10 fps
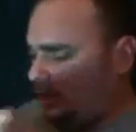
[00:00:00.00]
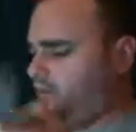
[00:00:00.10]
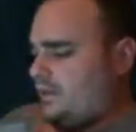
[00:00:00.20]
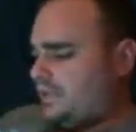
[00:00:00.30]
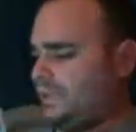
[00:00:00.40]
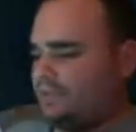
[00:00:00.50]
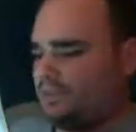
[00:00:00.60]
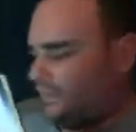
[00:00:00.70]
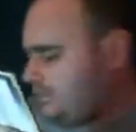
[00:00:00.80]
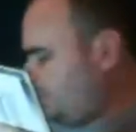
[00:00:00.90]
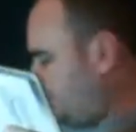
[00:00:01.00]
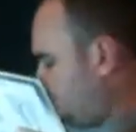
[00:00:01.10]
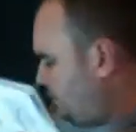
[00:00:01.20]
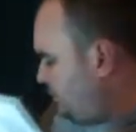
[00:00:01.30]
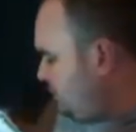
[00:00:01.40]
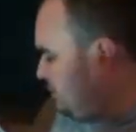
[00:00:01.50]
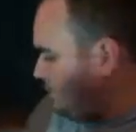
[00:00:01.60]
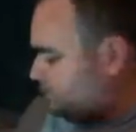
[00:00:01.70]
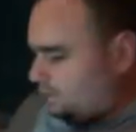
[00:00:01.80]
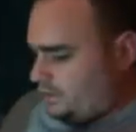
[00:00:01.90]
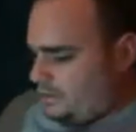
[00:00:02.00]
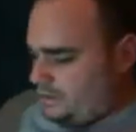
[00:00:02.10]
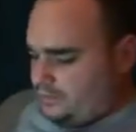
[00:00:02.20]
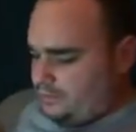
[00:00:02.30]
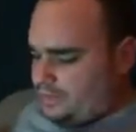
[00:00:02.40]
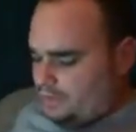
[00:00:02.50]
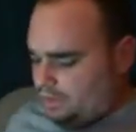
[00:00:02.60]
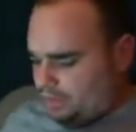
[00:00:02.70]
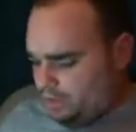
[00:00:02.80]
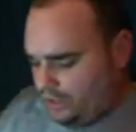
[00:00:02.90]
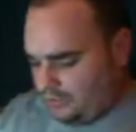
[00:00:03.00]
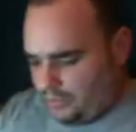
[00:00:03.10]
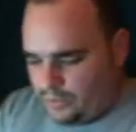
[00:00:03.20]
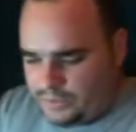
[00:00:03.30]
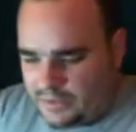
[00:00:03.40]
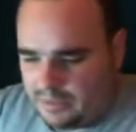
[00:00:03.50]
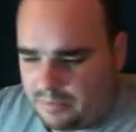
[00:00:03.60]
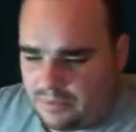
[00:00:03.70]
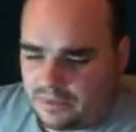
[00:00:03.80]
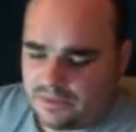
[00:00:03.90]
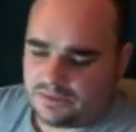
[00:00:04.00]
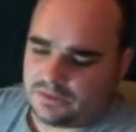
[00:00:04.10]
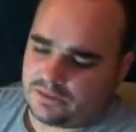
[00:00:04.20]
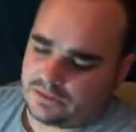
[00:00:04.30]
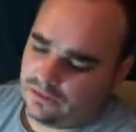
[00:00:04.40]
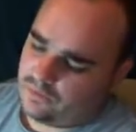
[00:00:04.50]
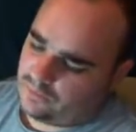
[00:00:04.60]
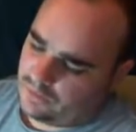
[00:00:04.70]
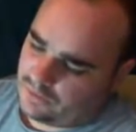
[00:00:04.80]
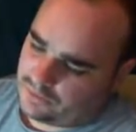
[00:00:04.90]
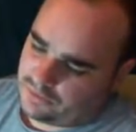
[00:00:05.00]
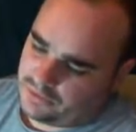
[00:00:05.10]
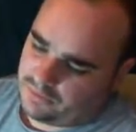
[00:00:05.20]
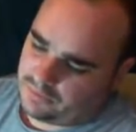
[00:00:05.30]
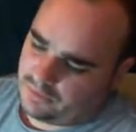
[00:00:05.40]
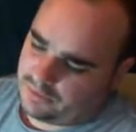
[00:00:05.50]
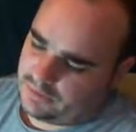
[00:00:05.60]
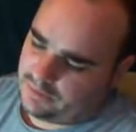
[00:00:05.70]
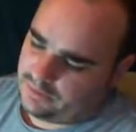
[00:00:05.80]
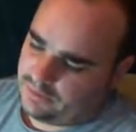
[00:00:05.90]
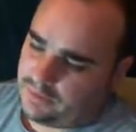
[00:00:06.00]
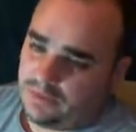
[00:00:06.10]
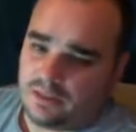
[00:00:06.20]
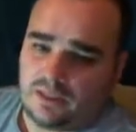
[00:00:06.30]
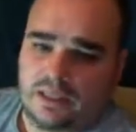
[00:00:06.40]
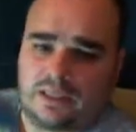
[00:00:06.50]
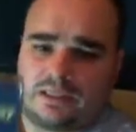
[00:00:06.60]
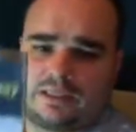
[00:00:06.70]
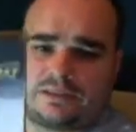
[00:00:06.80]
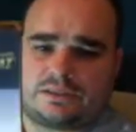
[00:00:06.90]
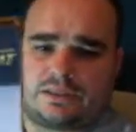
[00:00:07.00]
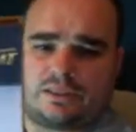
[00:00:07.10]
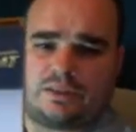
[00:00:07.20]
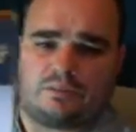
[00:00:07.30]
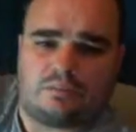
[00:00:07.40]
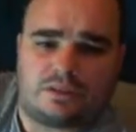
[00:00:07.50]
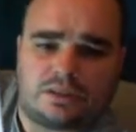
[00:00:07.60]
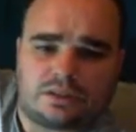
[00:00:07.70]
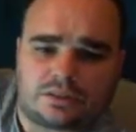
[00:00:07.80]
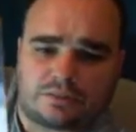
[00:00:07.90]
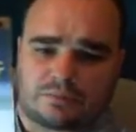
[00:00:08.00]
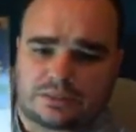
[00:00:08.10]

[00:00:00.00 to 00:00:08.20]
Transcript: Okay, so I've had one of these before. I bought a couple of these at Salute last year when I attended, and it's so from